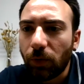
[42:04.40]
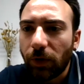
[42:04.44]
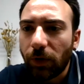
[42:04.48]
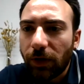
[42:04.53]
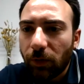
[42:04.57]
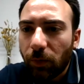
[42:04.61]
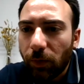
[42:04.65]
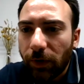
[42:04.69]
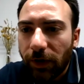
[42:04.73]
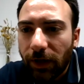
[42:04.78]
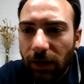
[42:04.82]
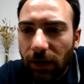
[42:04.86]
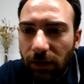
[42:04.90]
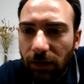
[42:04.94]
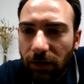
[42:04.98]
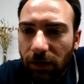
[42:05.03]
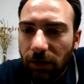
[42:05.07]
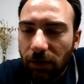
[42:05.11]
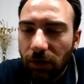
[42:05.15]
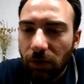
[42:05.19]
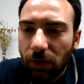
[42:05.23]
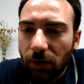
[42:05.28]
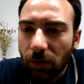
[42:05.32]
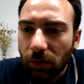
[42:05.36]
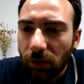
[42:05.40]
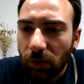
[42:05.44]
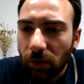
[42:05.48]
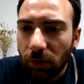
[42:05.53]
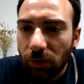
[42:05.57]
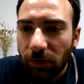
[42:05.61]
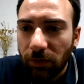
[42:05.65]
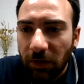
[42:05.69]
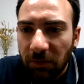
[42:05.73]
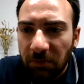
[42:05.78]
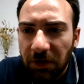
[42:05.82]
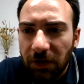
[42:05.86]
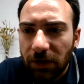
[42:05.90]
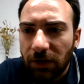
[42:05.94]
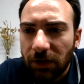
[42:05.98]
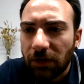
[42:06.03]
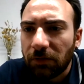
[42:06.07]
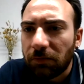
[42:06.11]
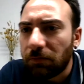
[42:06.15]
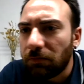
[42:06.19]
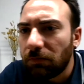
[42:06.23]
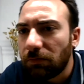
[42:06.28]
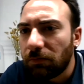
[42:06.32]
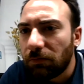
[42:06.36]
where we can conclude the
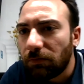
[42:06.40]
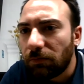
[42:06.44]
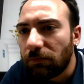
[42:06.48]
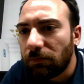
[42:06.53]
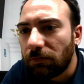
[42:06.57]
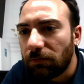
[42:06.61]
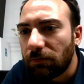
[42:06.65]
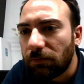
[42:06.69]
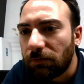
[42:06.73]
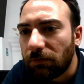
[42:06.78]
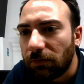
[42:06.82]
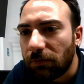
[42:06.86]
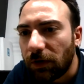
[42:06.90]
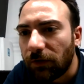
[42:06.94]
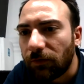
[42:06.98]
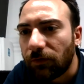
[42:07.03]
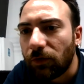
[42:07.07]
meeting, mm-hmm.